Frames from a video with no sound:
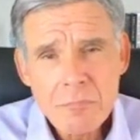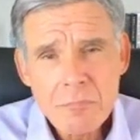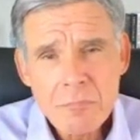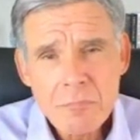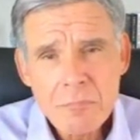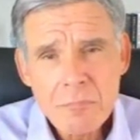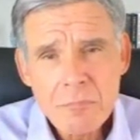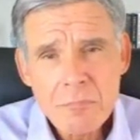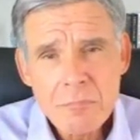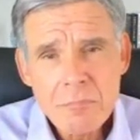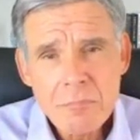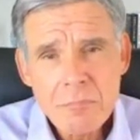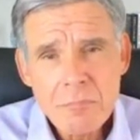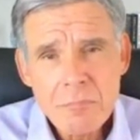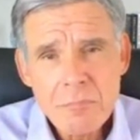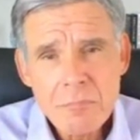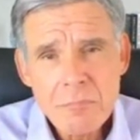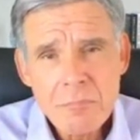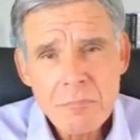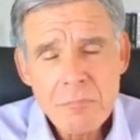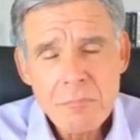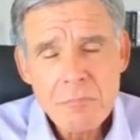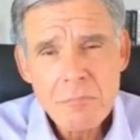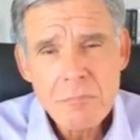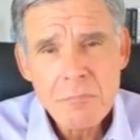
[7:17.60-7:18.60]

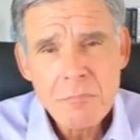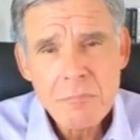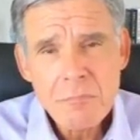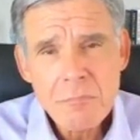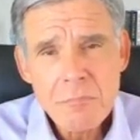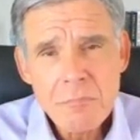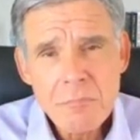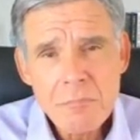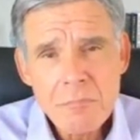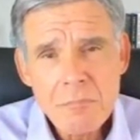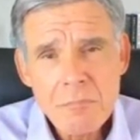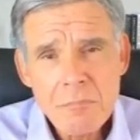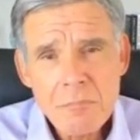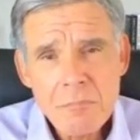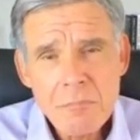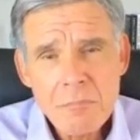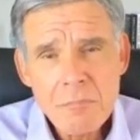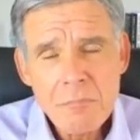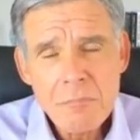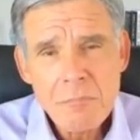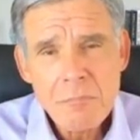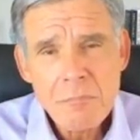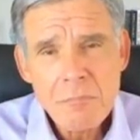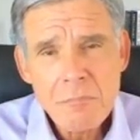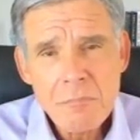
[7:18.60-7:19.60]

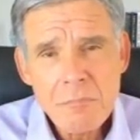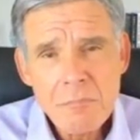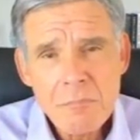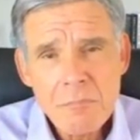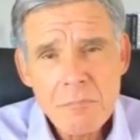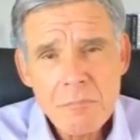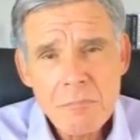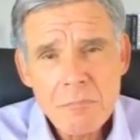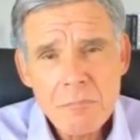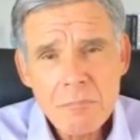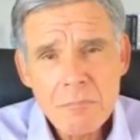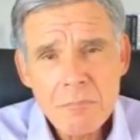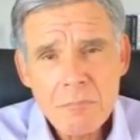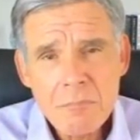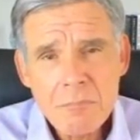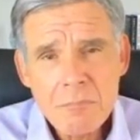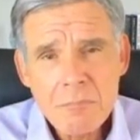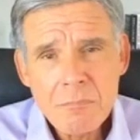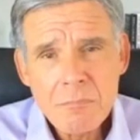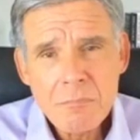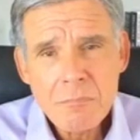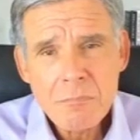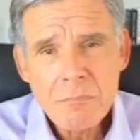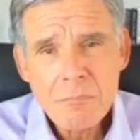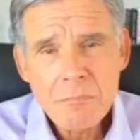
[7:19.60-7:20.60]

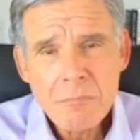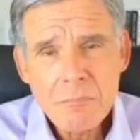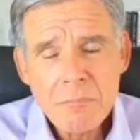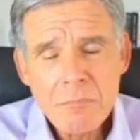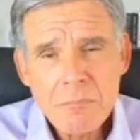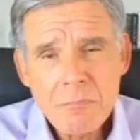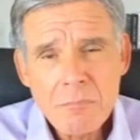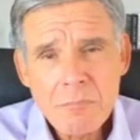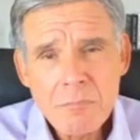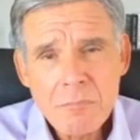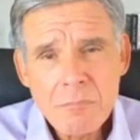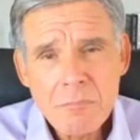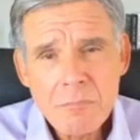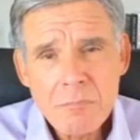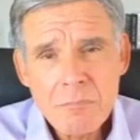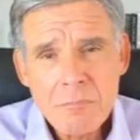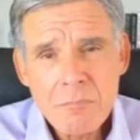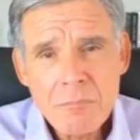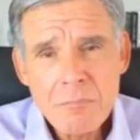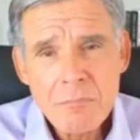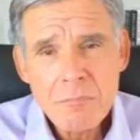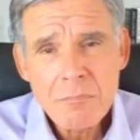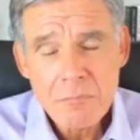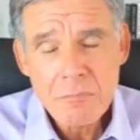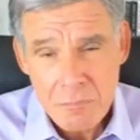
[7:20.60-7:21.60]

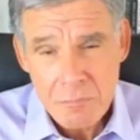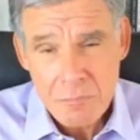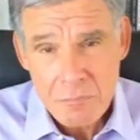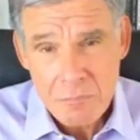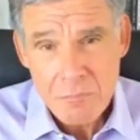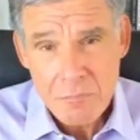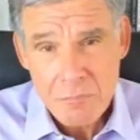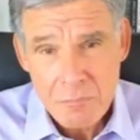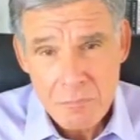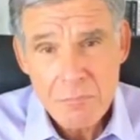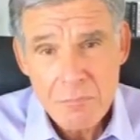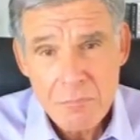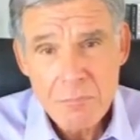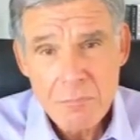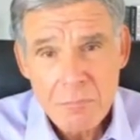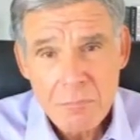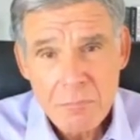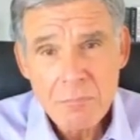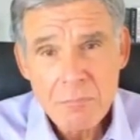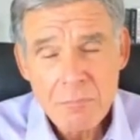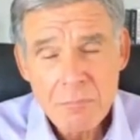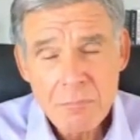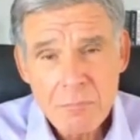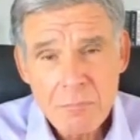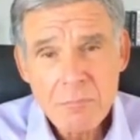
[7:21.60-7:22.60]

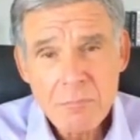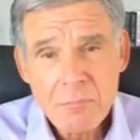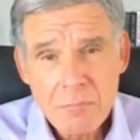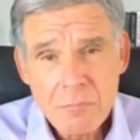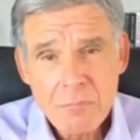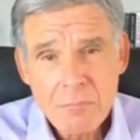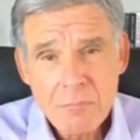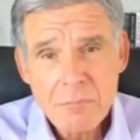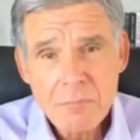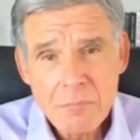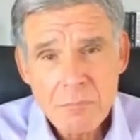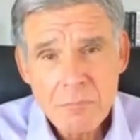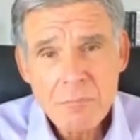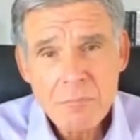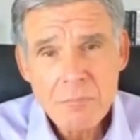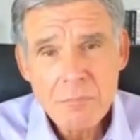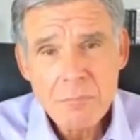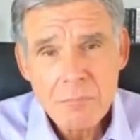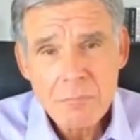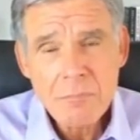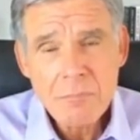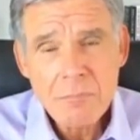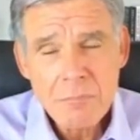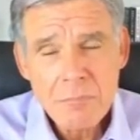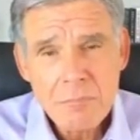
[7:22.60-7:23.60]

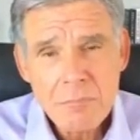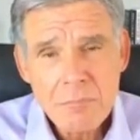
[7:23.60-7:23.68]
[no speech]